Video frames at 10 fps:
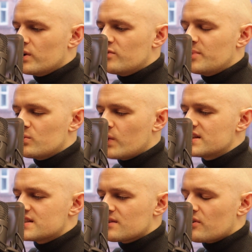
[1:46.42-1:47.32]
We've been
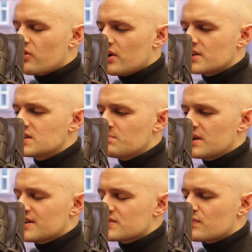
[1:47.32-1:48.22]
waiting for 30
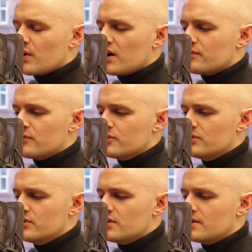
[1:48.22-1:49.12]
minutes for our
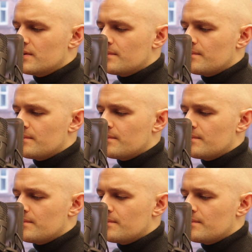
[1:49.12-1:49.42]
food.